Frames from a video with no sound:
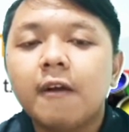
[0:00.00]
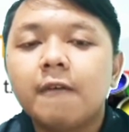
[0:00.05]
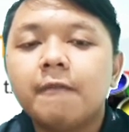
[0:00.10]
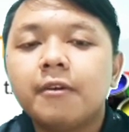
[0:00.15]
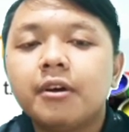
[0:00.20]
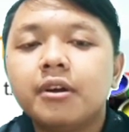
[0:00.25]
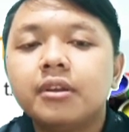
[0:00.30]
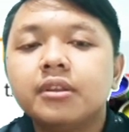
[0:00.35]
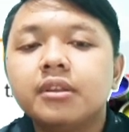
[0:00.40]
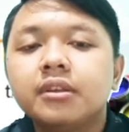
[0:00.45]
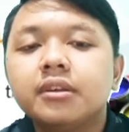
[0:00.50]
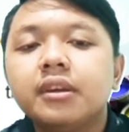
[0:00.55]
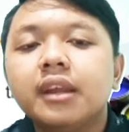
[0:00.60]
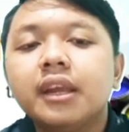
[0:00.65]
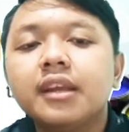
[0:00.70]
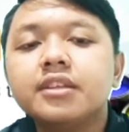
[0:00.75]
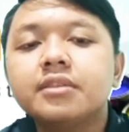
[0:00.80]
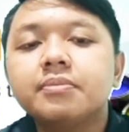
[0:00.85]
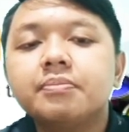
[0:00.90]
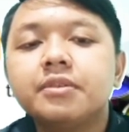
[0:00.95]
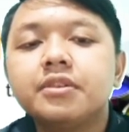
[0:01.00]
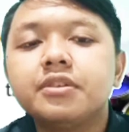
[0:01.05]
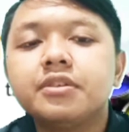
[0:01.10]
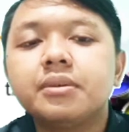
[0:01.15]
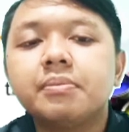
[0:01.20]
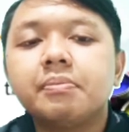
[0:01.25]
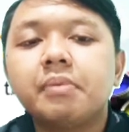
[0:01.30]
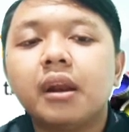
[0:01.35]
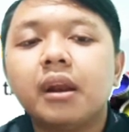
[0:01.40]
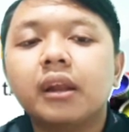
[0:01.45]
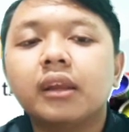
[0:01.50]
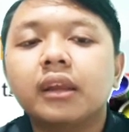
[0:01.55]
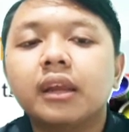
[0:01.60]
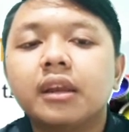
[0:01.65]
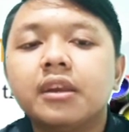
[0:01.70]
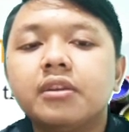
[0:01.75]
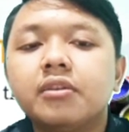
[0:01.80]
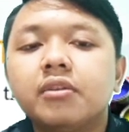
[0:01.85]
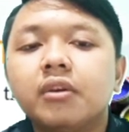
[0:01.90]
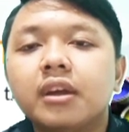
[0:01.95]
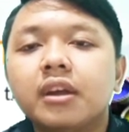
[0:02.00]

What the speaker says: For the next principle, can you